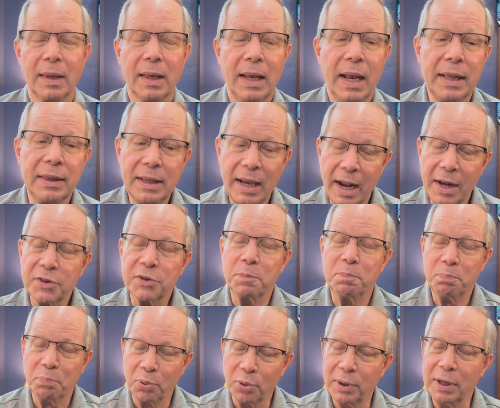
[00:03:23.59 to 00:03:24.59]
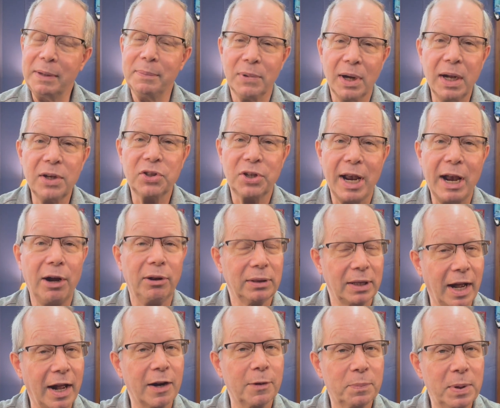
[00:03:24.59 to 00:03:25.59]
And that's pretty much how a
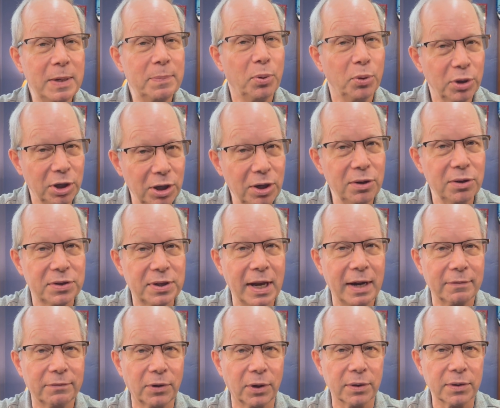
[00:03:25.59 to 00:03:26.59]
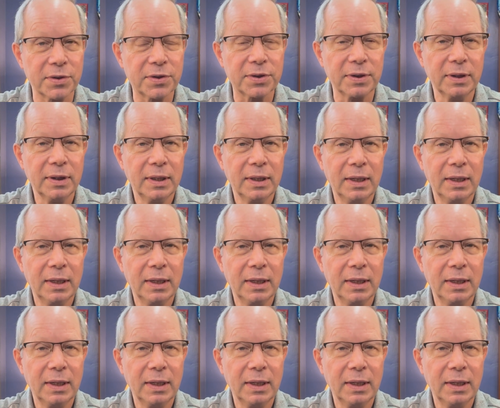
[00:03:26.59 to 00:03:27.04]
lot of people use that verse.